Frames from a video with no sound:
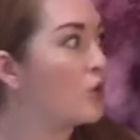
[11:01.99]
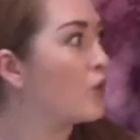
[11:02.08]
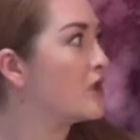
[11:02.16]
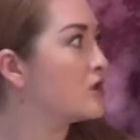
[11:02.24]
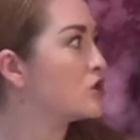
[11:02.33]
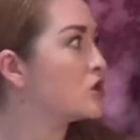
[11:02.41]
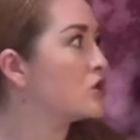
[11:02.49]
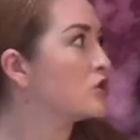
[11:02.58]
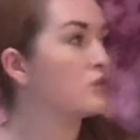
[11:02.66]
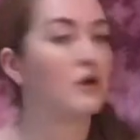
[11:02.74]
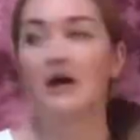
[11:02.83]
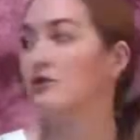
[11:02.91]
witch turned
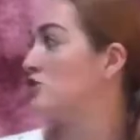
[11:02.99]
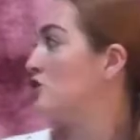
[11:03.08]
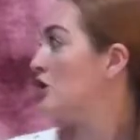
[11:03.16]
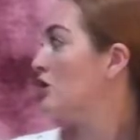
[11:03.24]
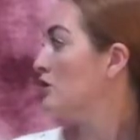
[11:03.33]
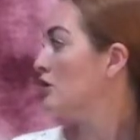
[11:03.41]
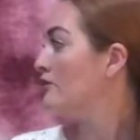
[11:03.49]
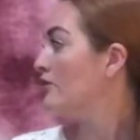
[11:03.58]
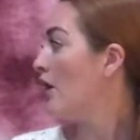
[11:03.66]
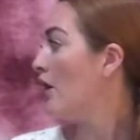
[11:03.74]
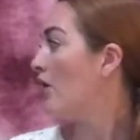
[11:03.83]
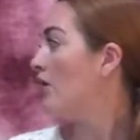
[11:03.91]
around. She heard it
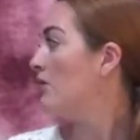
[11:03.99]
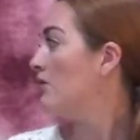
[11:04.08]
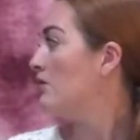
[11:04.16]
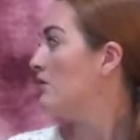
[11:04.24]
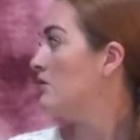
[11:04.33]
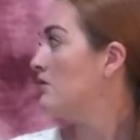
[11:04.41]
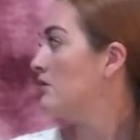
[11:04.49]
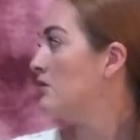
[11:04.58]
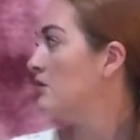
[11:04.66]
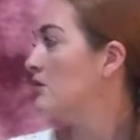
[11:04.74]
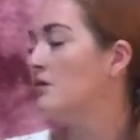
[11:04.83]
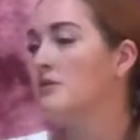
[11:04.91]
fall,
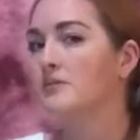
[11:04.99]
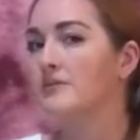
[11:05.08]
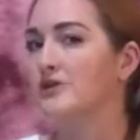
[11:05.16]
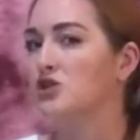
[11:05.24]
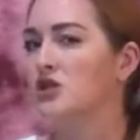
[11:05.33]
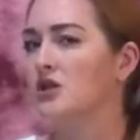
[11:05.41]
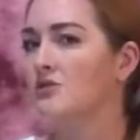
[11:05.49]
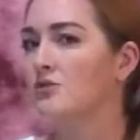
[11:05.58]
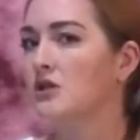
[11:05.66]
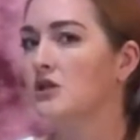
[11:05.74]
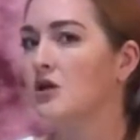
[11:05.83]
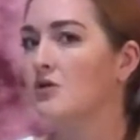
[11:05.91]
but she didn't
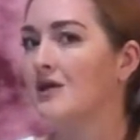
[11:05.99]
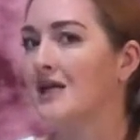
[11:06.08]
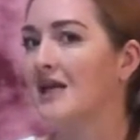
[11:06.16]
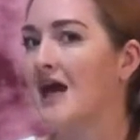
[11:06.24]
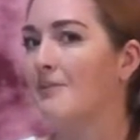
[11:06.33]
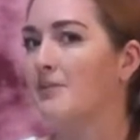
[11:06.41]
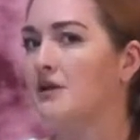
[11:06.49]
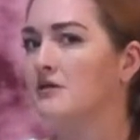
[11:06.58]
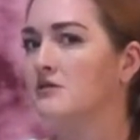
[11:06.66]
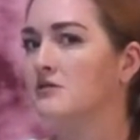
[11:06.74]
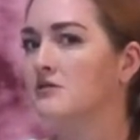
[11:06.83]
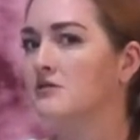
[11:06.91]
really know what had happened,
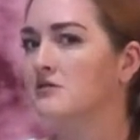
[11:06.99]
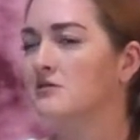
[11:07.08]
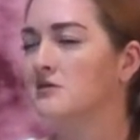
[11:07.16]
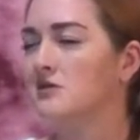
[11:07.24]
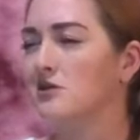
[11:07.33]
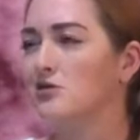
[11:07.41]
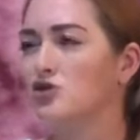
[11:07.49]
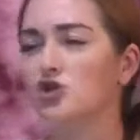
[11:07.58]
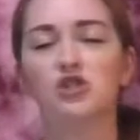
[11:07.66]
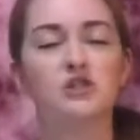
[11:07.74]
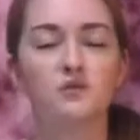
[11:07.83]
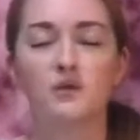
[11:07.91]
so she
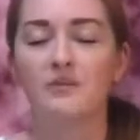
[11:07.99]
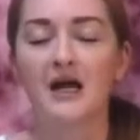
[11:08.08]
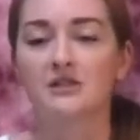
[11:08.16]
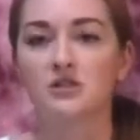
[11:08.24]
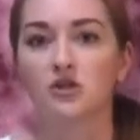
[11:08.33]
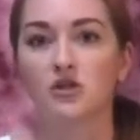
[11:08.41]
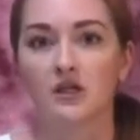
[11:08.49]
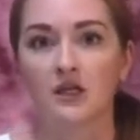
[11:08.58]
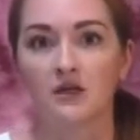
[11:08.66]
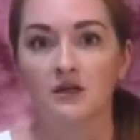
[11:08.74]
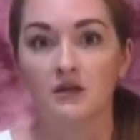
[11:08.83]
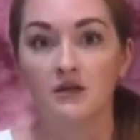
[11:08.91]
just went back to cooking.
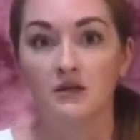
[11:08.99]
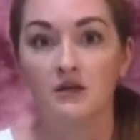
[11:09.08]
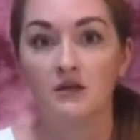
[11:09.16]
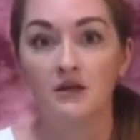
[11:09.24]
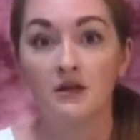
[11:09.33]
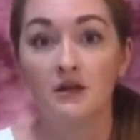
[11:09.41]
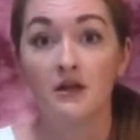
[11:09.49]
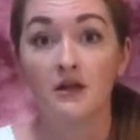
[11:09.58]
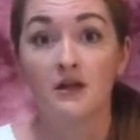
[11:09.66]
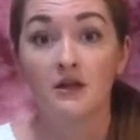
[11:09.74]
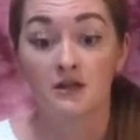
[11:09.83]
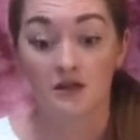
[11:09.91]

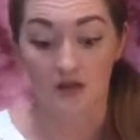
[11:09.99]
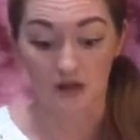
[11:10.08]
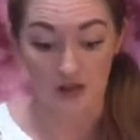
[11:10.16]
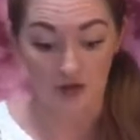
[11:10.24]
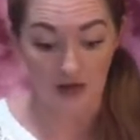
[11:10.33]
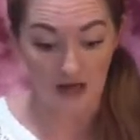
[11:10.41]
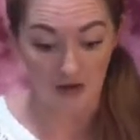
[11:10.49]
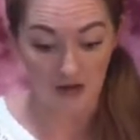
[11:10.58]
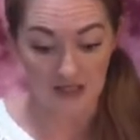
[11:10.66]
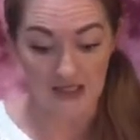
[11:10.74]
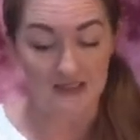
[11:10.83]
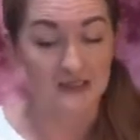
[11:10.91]
The little owl
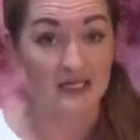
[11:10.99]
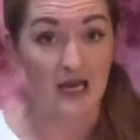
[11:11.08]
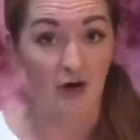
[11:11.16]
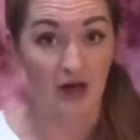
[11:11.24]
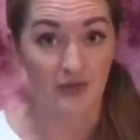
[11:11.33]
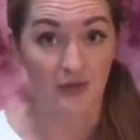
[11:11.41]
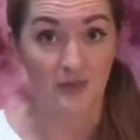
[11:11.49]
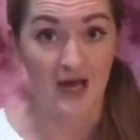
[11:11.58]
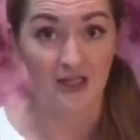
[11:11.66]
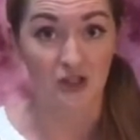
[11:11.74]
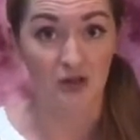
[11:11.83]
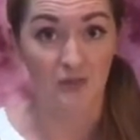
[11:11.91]
kids now had the
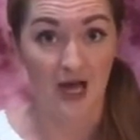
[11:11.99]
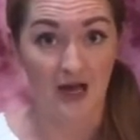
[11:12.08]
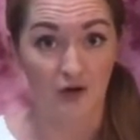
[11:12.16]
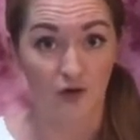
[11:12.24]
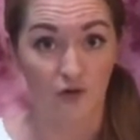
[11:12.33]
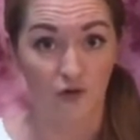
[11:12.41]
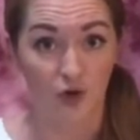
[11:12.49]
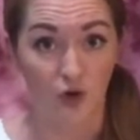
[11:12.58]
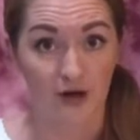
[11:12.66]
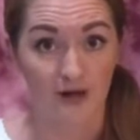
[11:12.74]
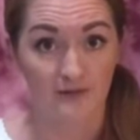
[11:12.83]
magic bag on the floor.